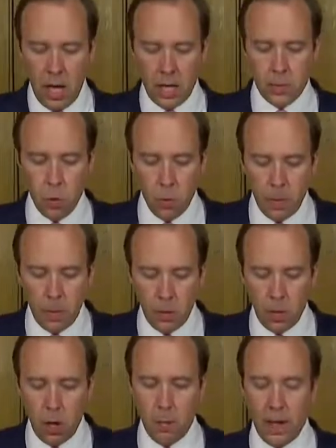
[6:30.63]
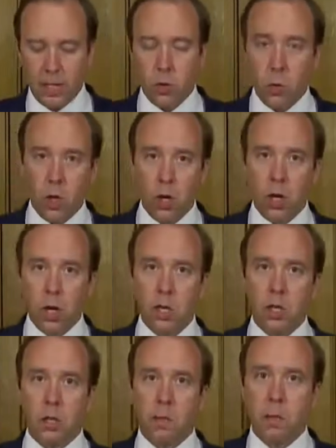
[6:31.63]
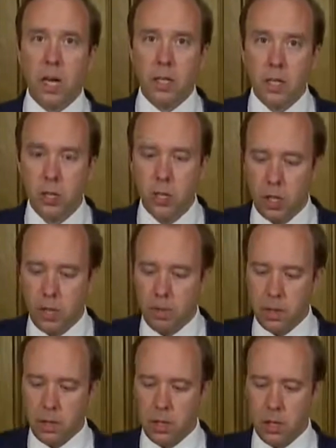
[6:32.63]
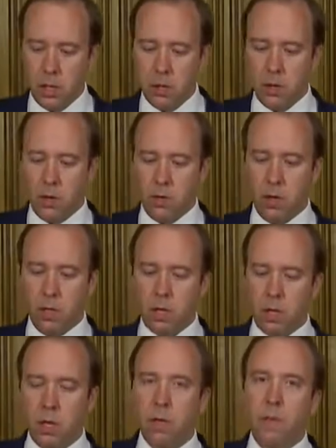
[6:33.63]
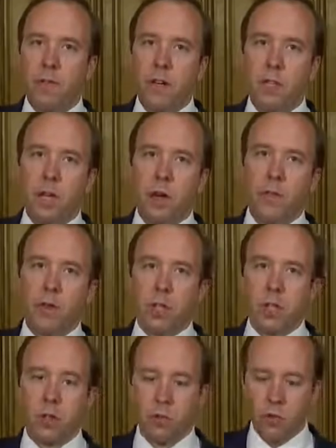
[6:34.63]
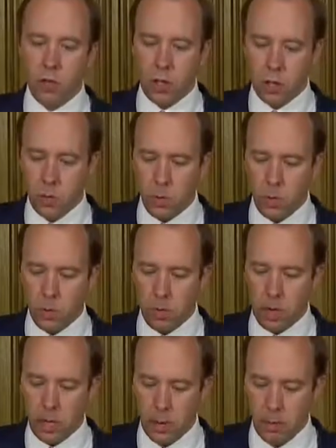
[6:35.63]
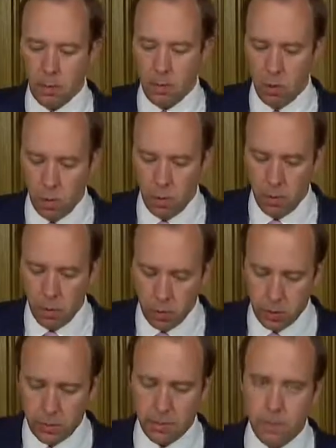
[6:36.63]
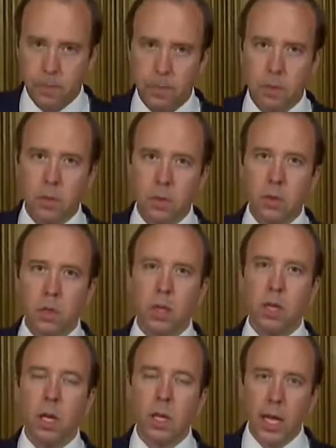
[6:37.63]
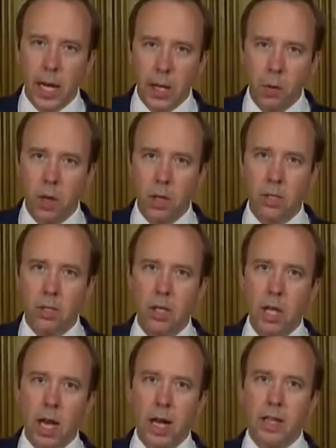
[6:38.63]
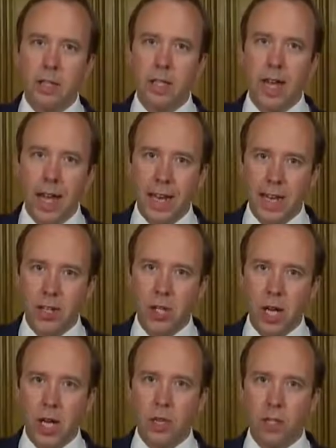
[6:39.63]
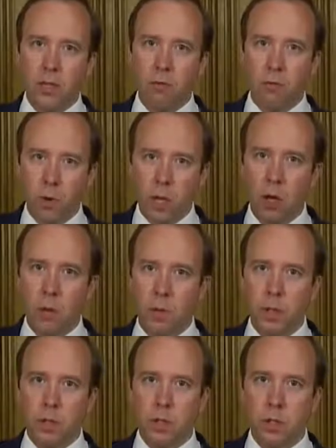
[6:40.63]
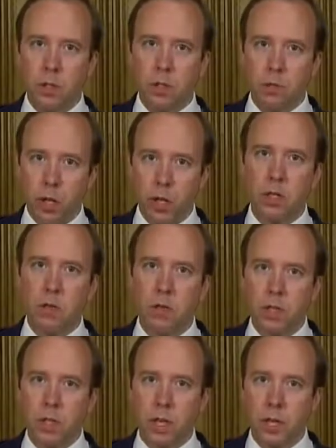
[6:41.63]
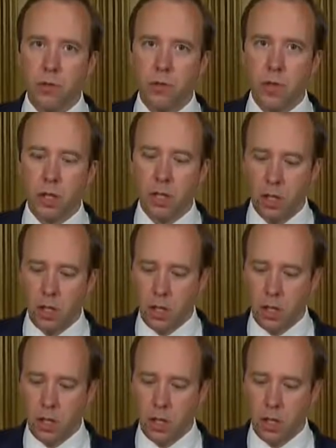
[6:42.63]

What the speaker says: As more people go back to work and the passenger numbers start to increase, so face coverings on transport become more important. Likewise, as the NHS reopens right across the country,